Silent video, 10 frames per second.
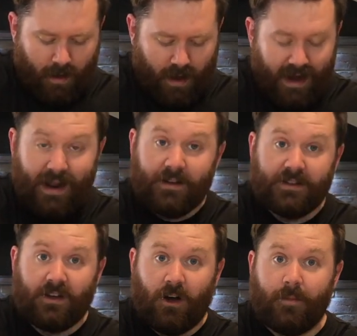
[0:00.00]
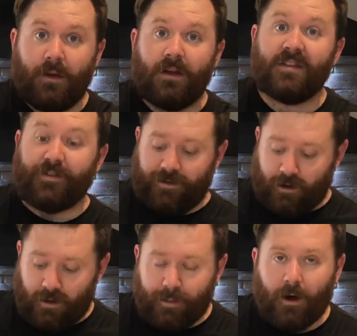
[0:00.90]
and now it's time to fill up
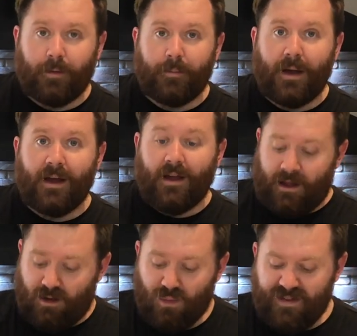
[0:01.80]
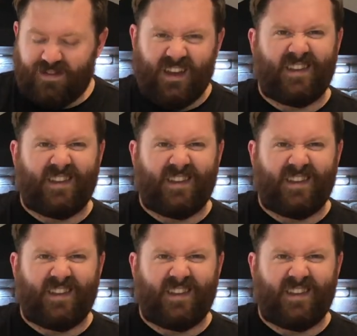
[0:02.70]
the piping bag with this